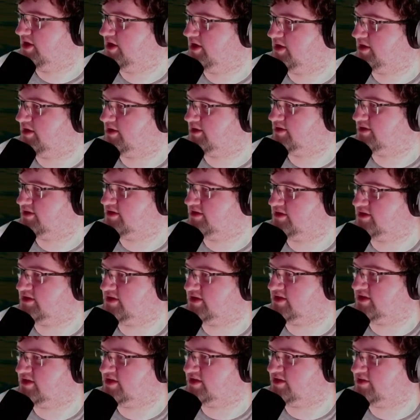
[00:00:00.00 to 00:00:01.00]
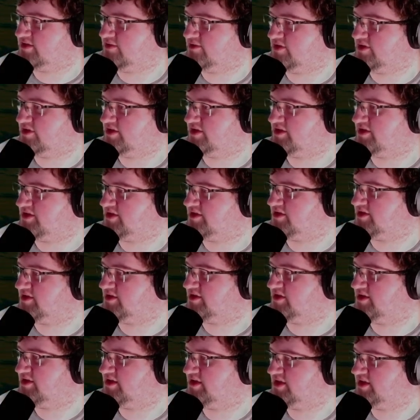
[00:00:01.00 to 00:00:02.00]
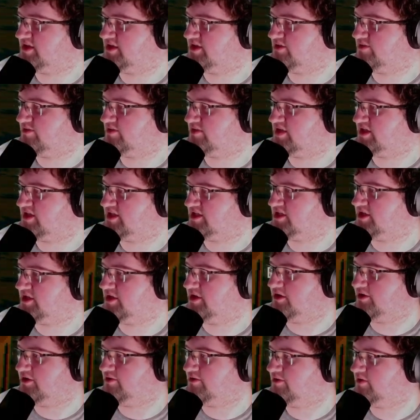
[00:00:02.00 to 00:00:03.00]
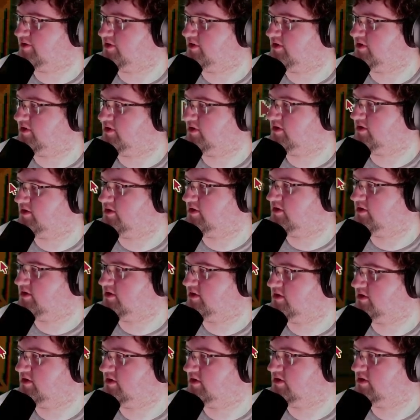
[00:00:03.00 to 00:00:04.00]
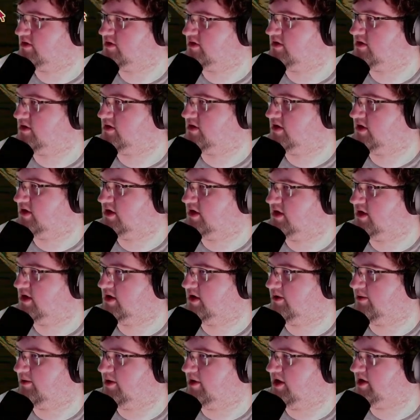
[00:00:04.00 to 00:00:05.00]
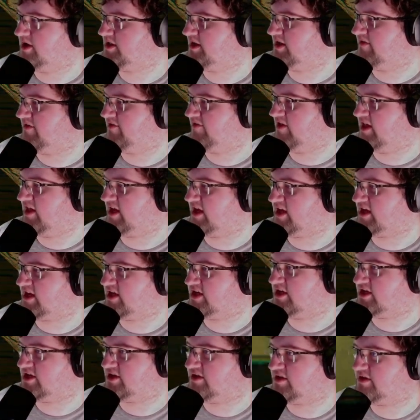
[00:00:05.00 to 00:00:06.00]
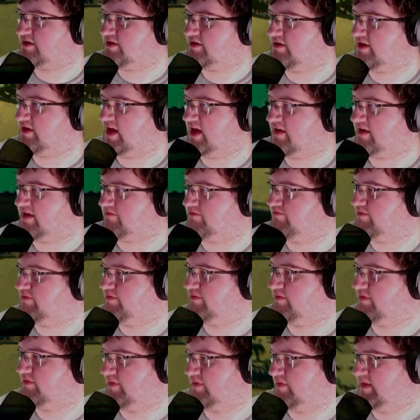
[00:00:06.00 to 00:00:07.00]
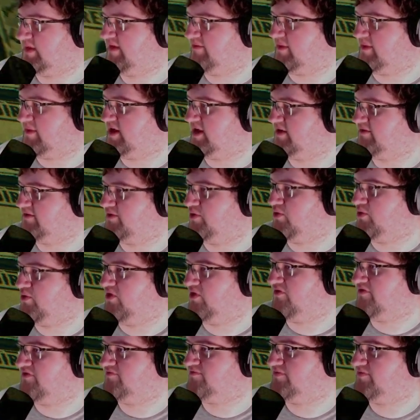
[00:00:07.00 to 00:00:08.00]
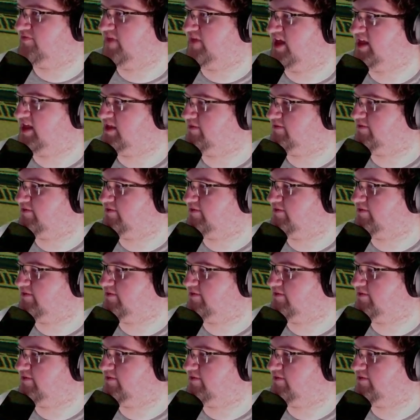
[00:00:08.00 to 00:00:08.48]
Oh, it is so hard to tell what I should do. I mean, honestly, I feel like I can just... Yeah, never mind. The wolf hits him.